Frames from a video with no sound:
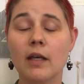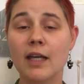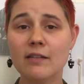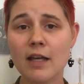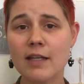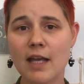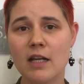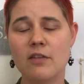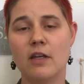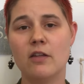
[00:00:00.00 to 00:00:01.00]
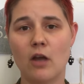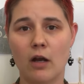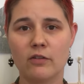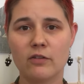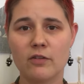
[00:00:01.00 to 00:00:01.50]
It's like anything in the
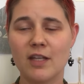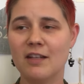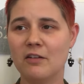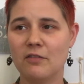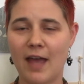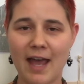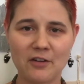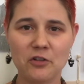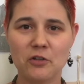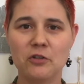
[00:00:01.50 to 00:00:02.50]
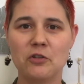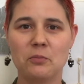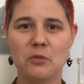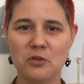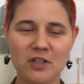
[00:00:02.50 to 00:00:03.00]
arts. Think of actors,
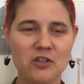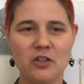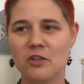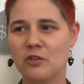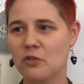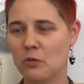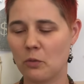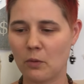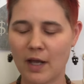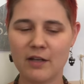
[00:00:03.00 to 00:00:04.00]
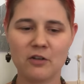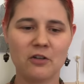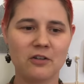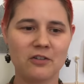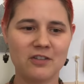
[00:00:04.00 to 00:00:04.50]
musicians,
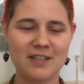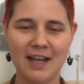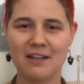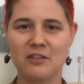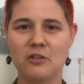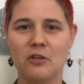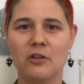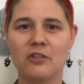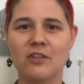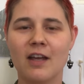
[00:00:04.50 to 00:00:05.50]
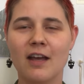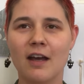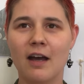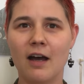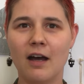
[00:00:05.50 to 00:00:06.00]
writers, dancers.
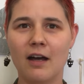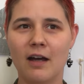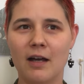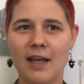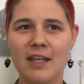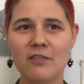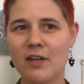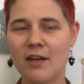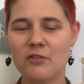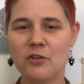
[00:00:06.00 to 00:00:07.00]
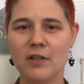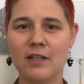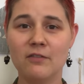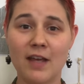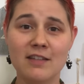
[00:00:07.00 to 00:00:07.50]
Even after
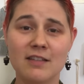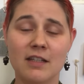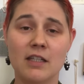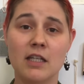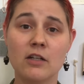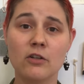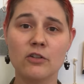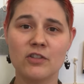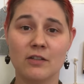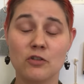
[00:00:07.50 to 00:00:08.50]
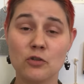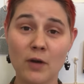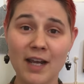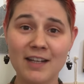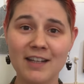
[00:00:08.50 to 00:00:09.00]
investing years in
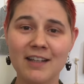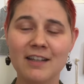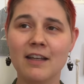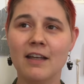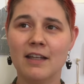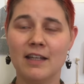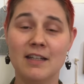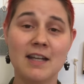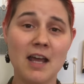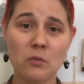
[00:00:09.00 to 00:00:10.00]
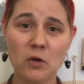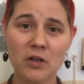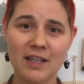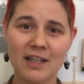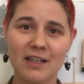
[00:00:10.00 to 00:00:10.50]
training, in
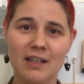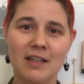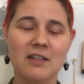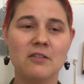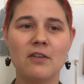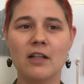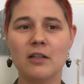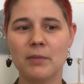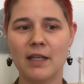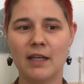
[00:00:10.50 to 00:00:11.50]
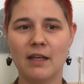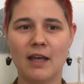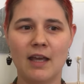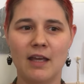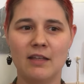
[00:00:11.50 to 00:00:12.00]
networking, in developing
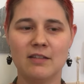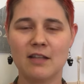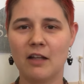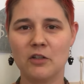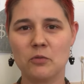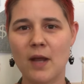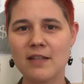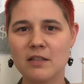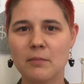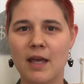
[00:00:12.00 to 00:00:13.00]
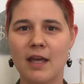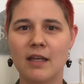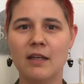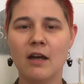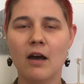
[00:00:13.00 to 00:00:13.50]
a solid resume,